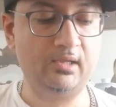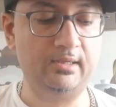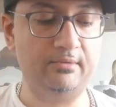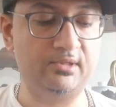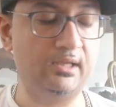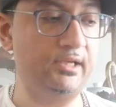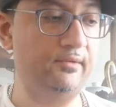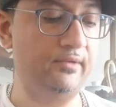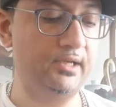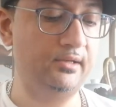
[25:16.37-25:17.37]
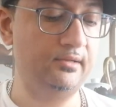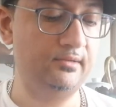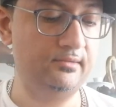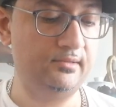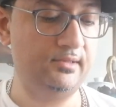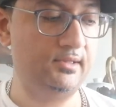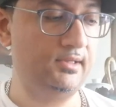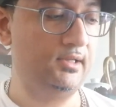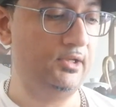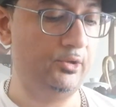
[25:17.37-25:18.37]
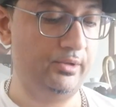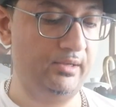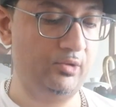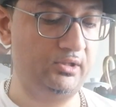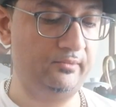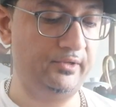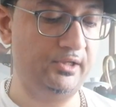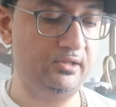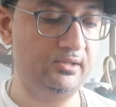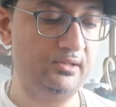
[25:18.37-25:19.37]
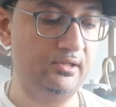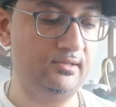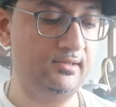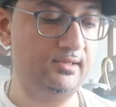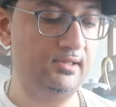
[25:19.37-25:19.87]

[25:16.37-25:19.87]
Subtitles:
it was a lucky find. No one had bought them for years and years,